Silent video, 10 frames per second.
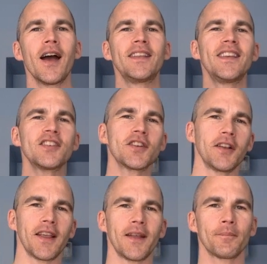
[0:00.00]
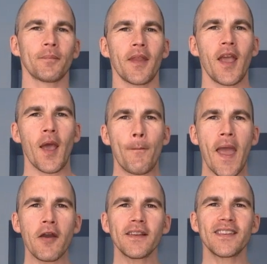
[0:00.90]
Additionally,
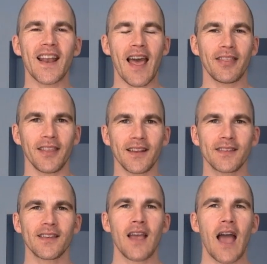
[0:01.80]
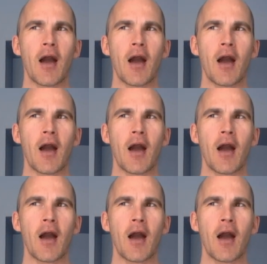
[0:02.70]
parents and athletes,